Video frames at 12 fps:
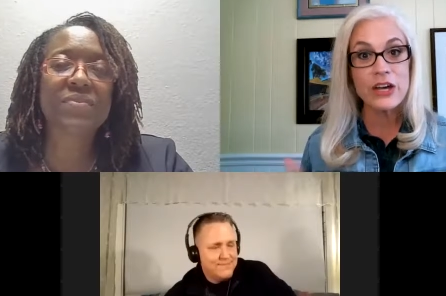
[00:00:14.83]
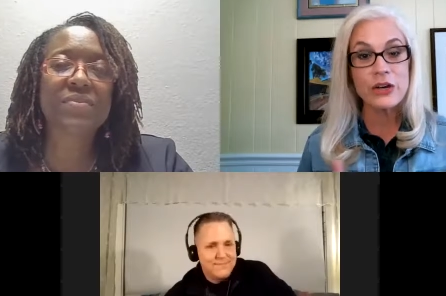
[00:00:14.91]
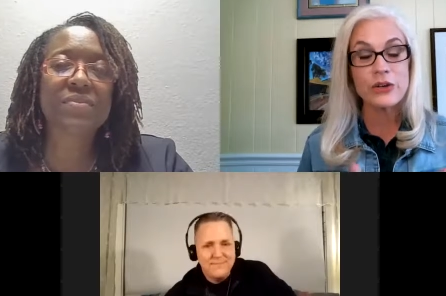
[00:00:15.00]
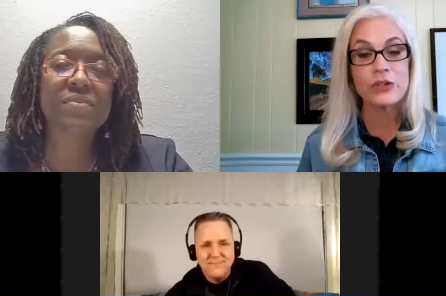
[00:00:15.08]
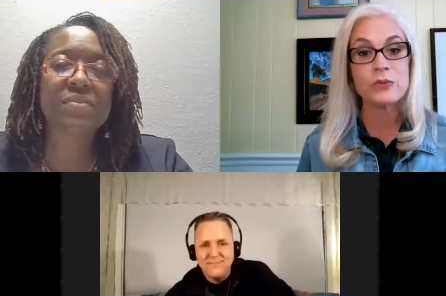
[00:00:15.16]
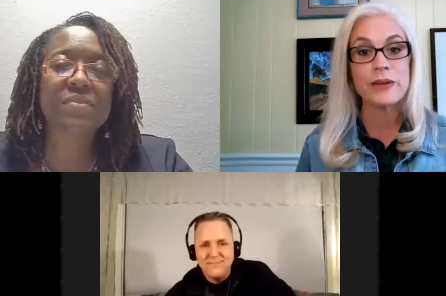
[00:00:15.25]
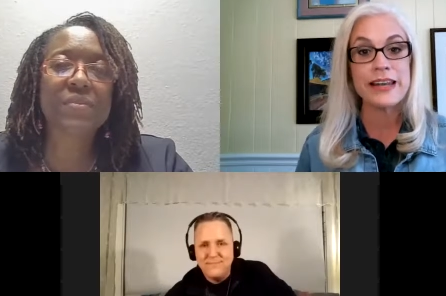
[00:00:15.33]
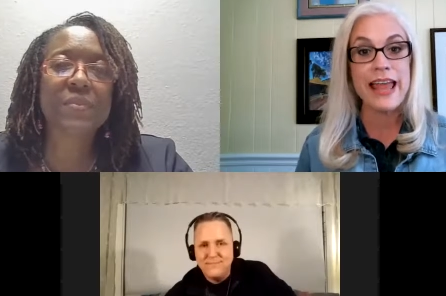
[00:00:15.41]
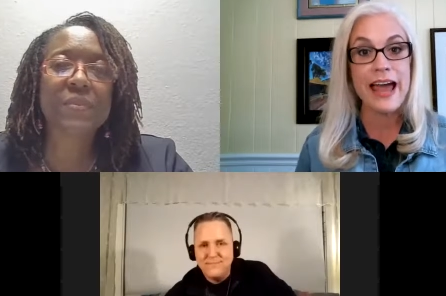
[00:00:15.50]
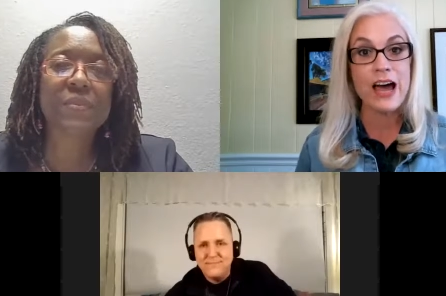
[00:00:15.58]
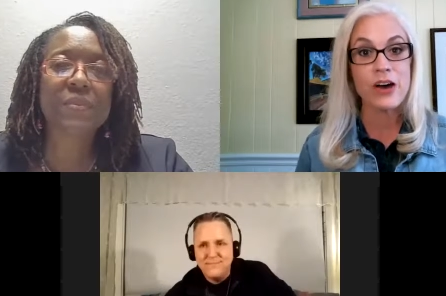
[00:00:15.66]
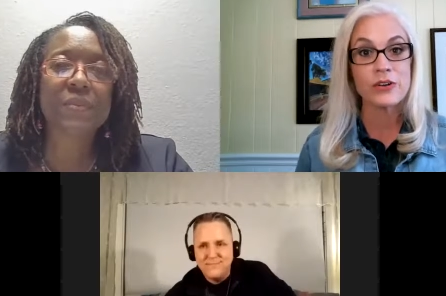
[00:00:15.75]
Speaker 1: who's been
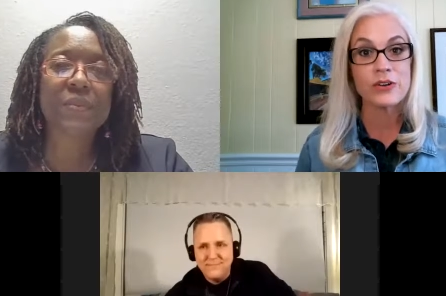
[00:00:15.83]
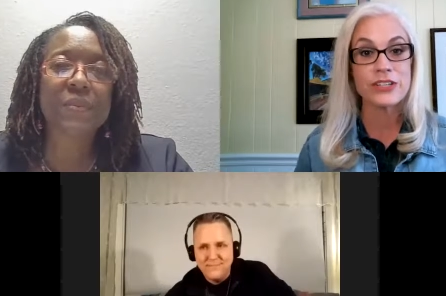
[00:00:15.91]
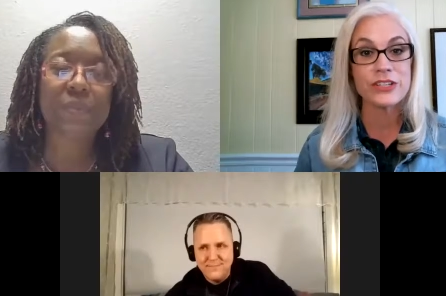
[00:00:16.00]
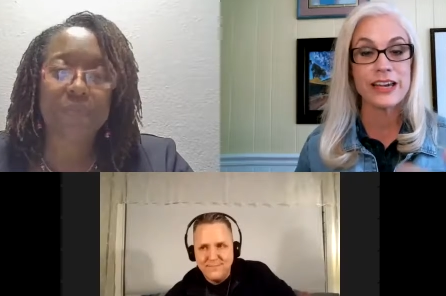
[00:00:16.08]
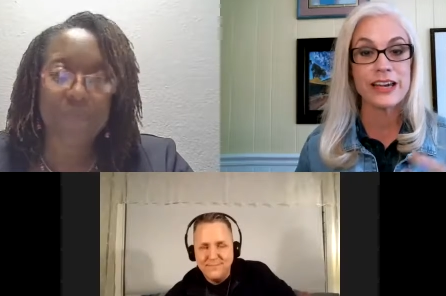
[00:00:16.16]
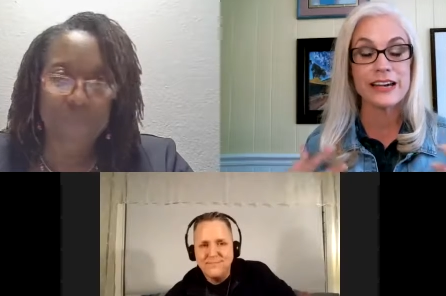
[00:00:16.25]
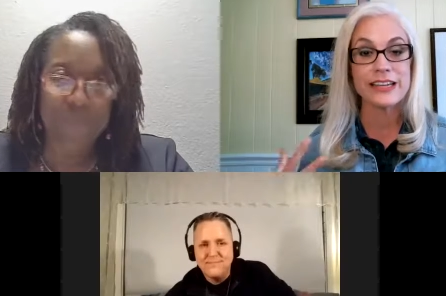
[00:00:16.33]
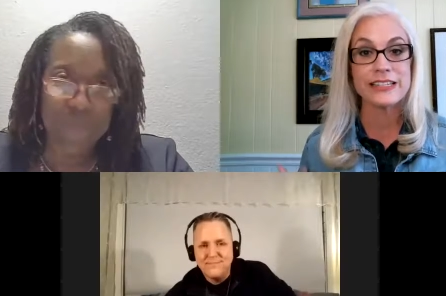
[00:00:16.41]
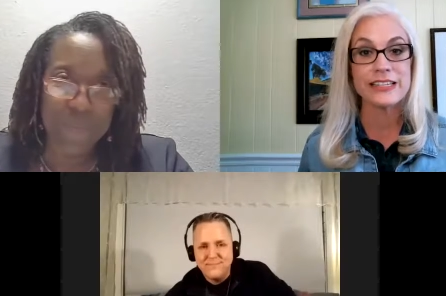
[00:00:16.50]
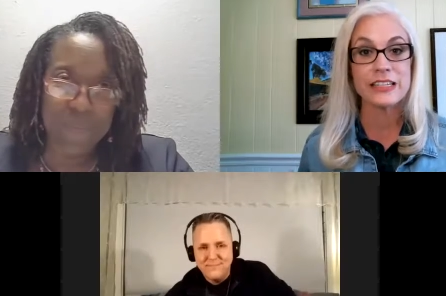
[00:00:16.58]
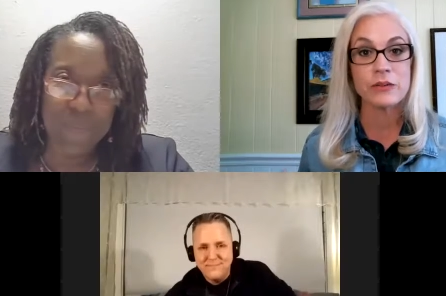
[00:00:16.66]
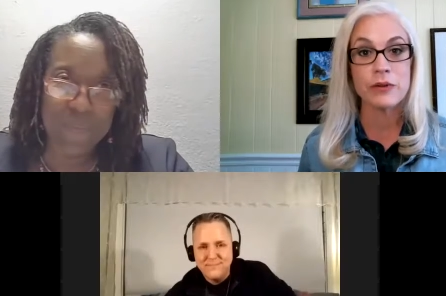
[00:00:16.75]
out
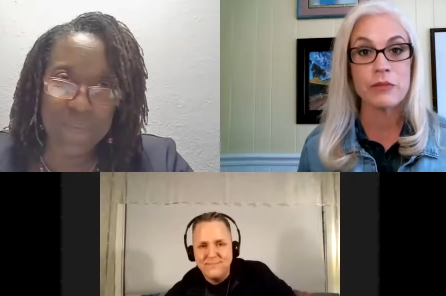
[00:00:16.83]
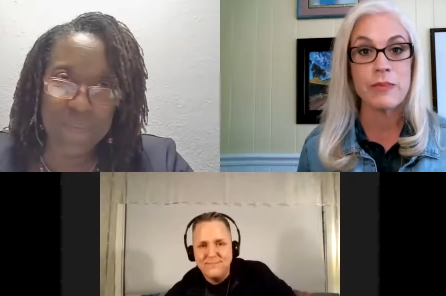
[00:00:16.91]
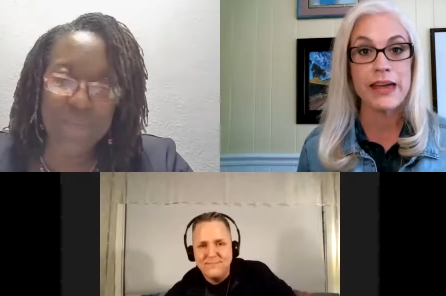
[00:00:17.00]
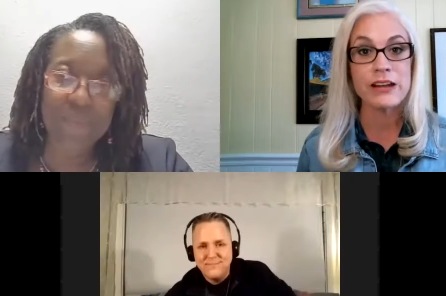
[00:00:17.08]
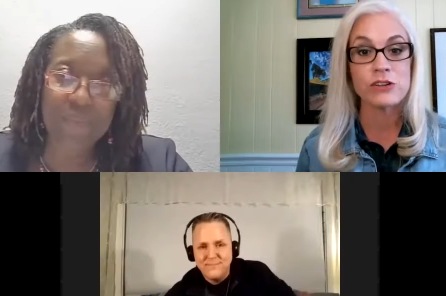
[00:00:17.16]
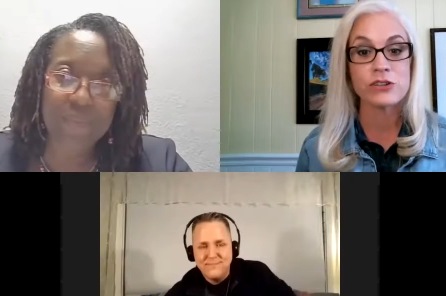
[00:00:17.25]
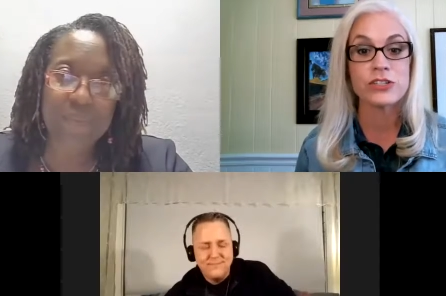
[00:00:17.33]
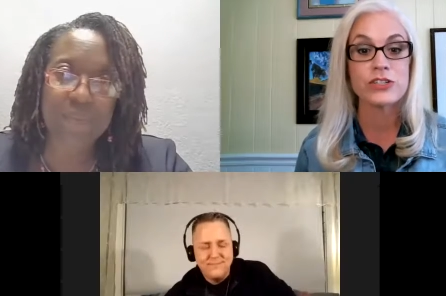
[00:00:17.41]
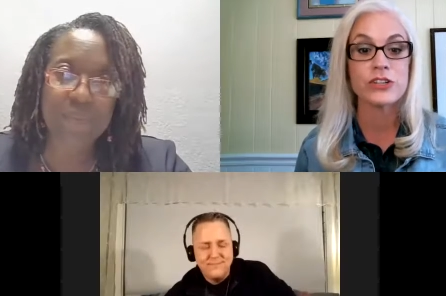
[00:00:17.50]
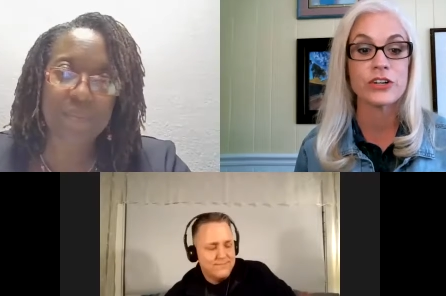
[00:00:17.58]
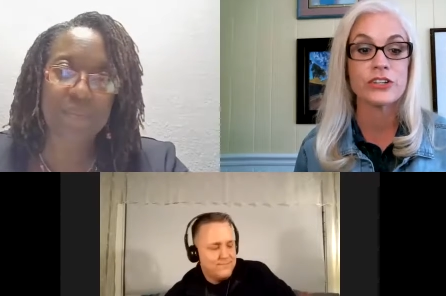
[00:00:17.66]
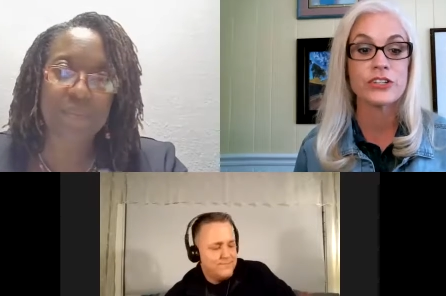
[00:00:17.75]
dealing with medical
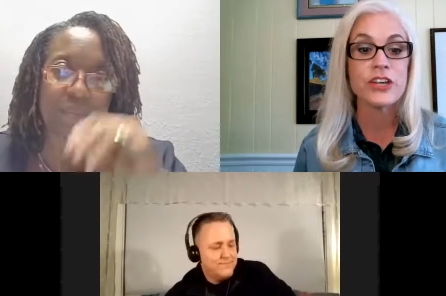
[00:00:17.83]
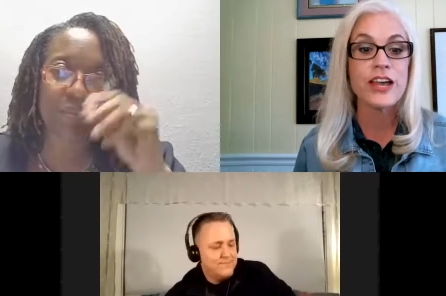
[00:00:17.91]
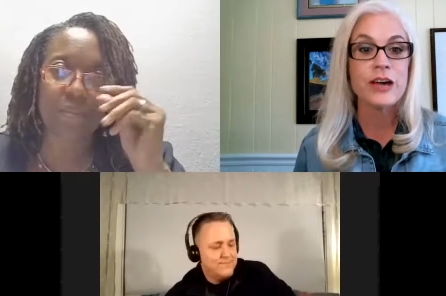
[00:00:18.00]
concerns.